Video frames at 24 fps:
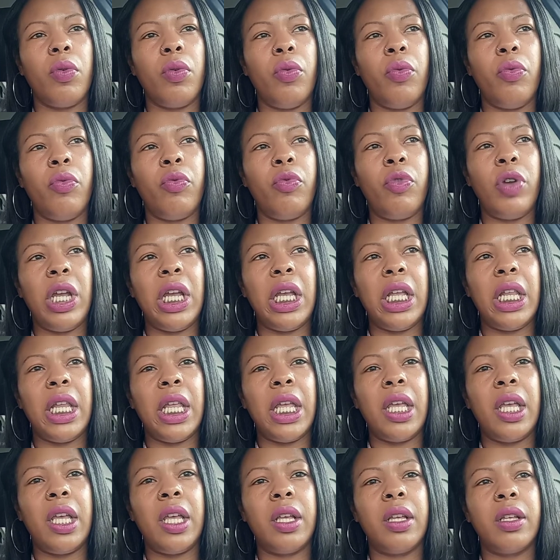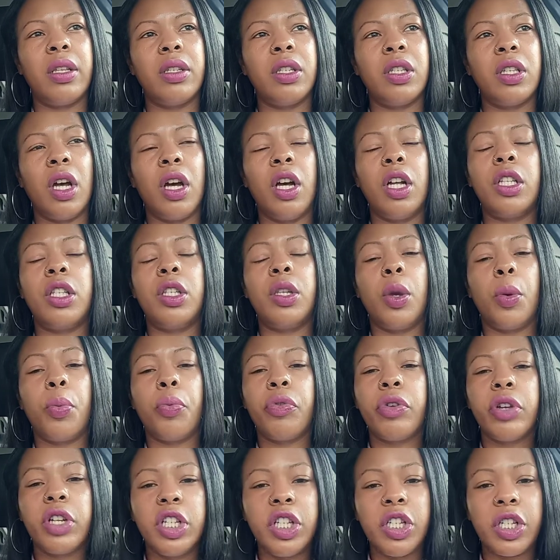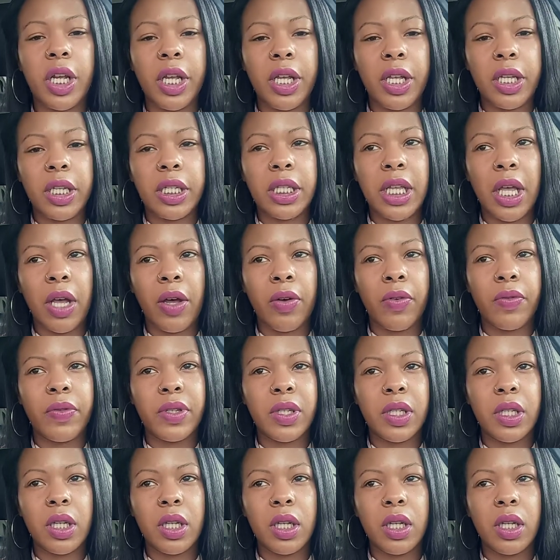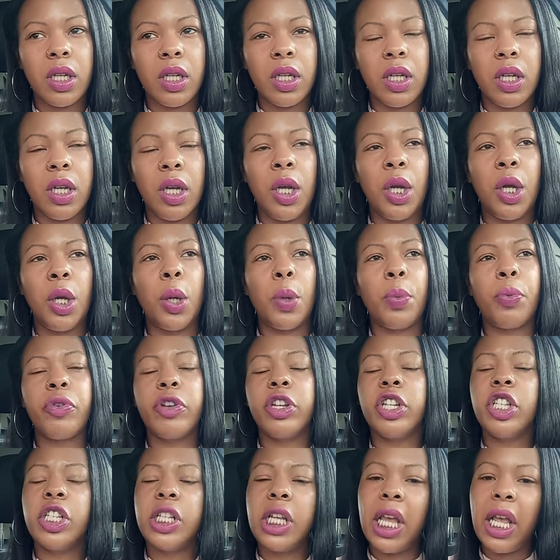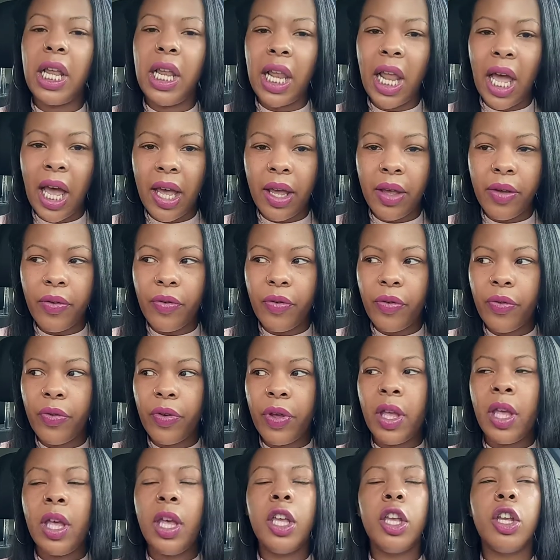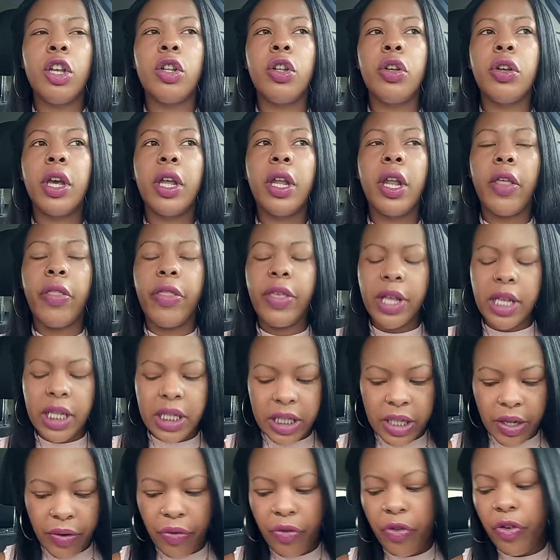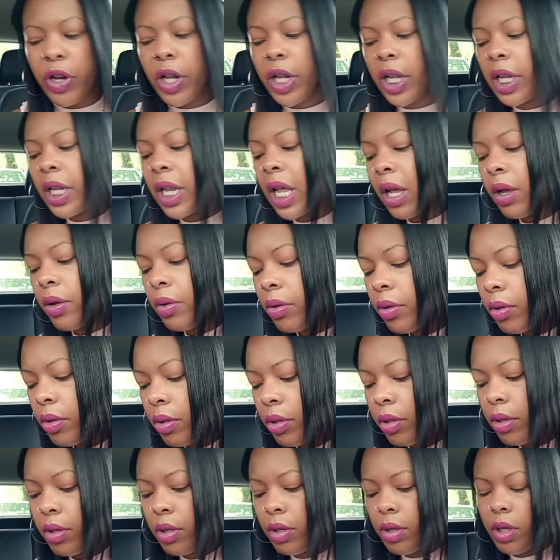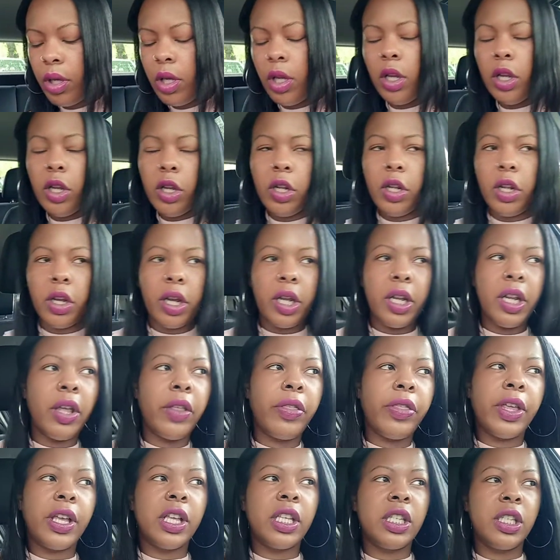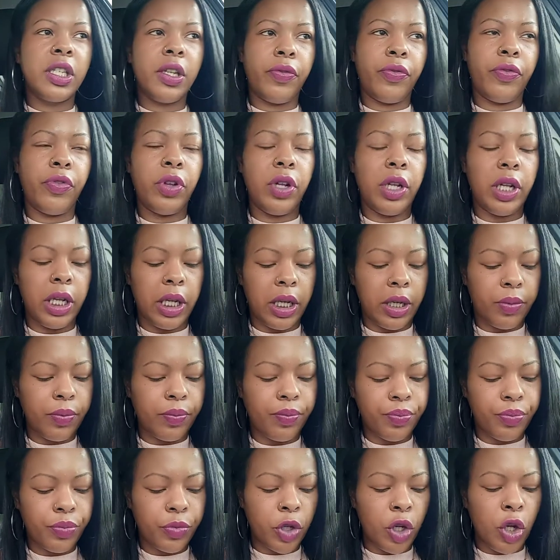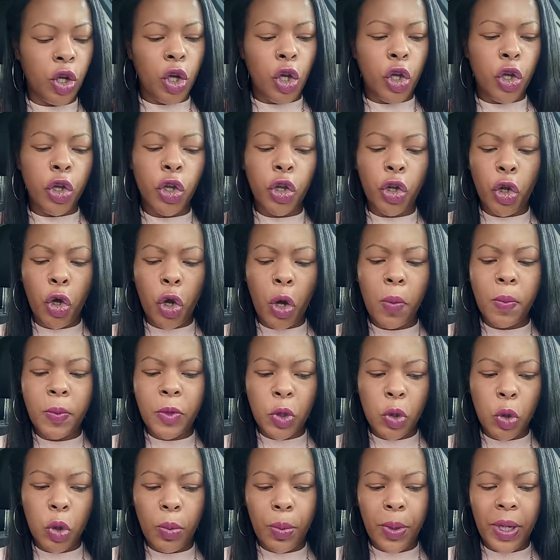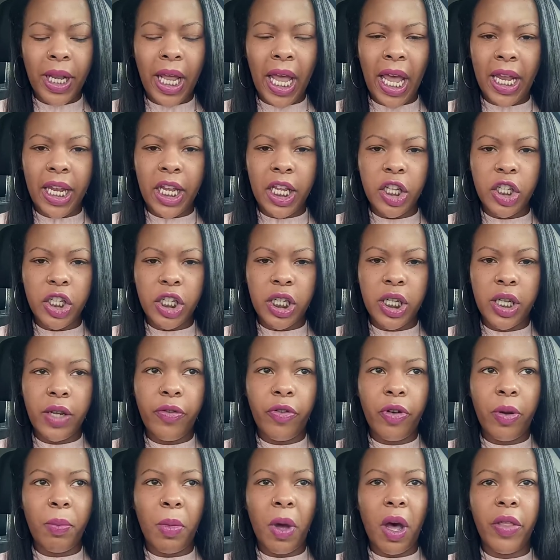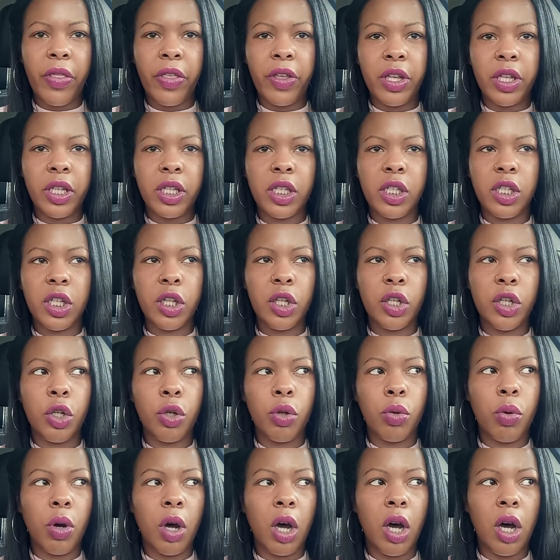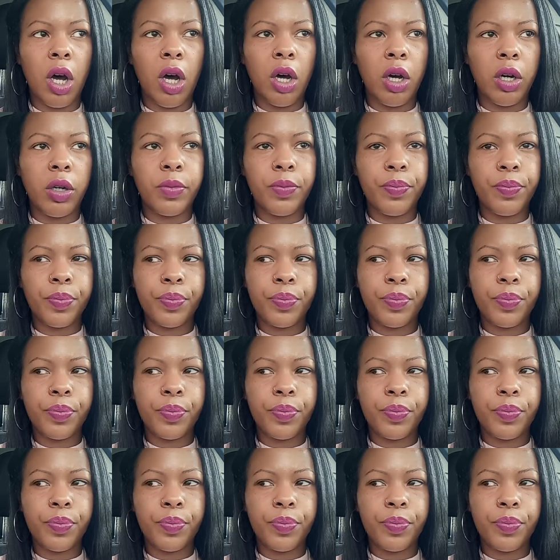really started to appreciate yourselves, appreciate life. You're looking at things differently now. You're looking at things differently. You're not absorbing energy from others. You are